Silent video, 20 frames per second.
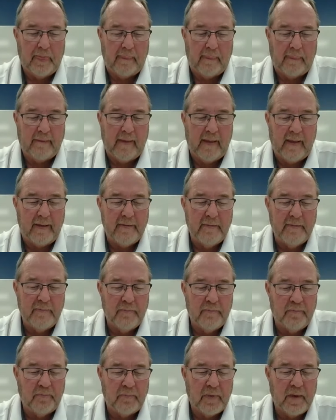okay,
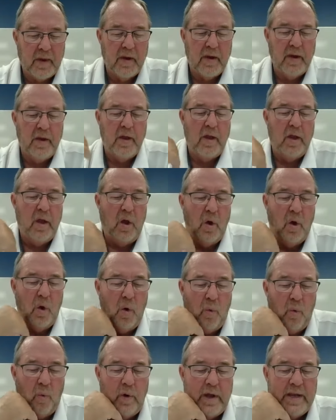
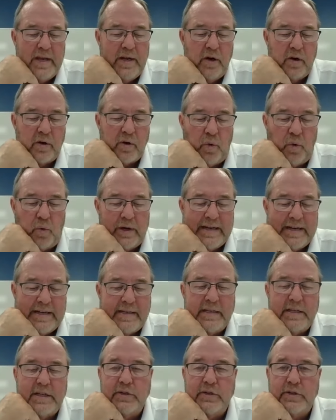we are
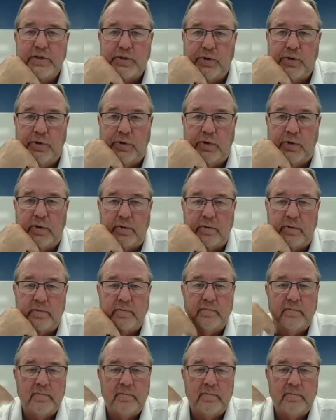going to school.